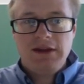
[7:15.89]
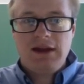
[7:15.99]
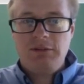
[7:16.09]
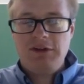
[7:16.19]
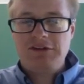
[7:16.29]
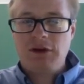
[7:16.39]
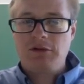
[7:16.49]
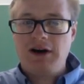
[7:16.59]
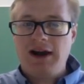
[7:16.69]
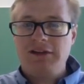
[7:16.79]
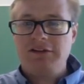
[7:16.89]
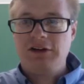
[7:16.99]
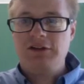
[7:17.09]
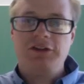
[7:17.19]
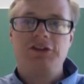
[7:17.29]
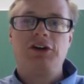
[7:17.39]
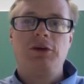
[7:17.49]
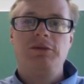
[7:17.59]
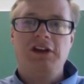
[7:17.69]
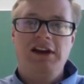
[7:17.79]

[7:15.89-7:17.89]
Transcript: can be summarized under the terms